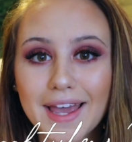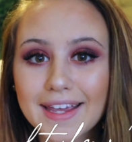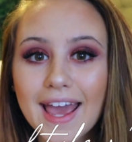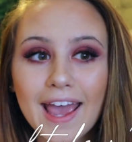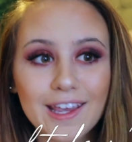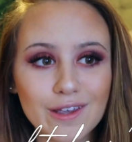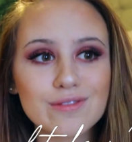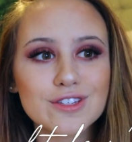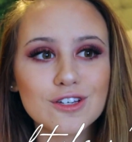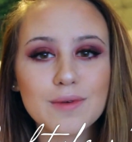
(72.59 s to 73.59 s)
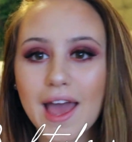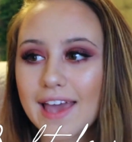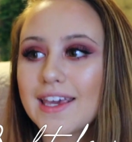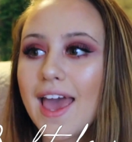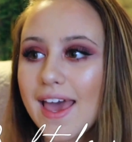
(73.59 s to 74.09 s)
aka YouTube,
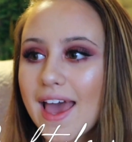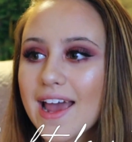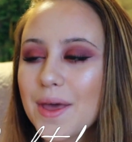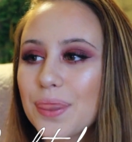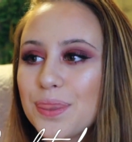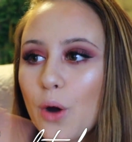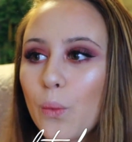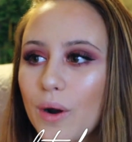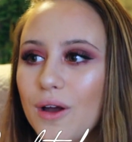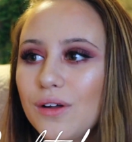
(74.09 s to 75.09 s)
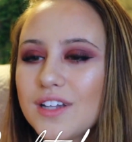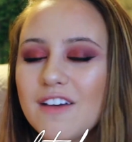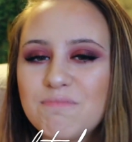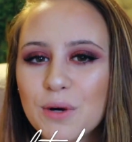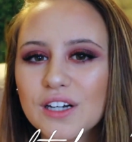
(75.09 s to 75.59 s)
aka the world
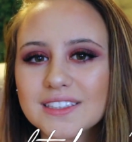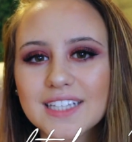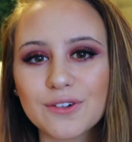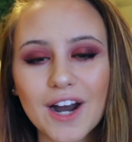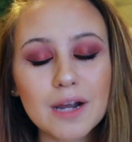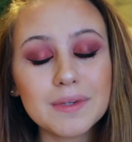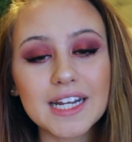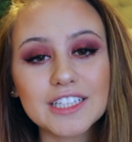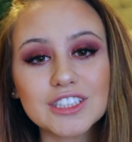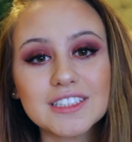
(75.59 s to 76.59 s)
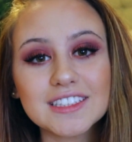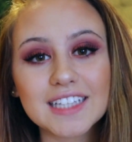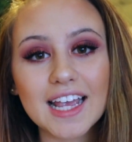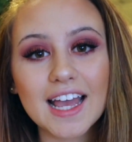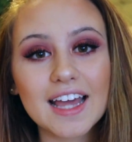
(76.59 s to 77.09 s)
of books and recommendations,
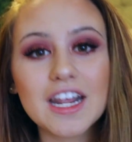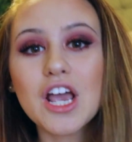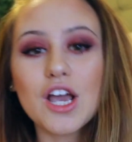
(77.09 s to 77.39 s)
and